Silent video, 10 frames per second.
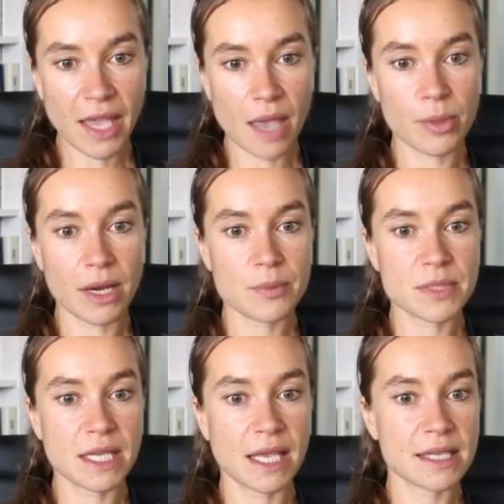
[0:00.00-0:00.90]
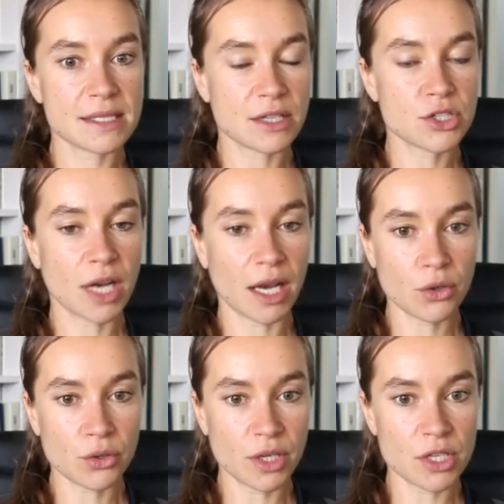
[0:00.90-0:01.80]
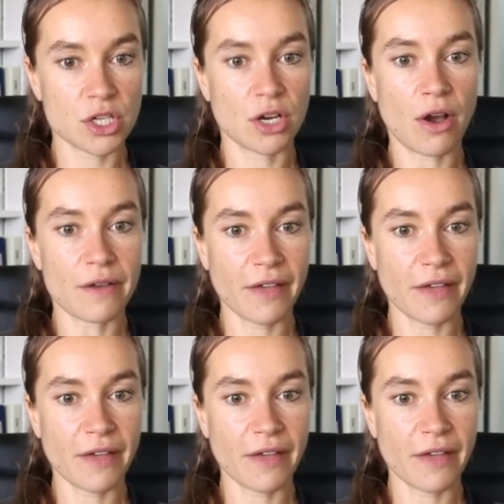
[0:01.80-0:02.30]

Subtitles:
epilepsy is a genetic condition of